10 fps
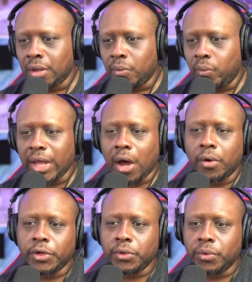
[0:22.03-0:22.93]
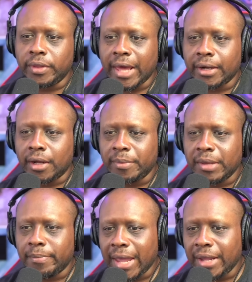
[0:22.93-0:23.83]
We all knew that
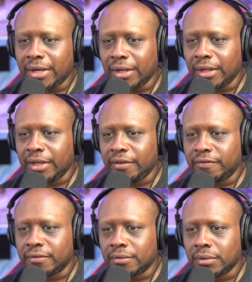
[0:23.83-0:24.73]
Imane Khelif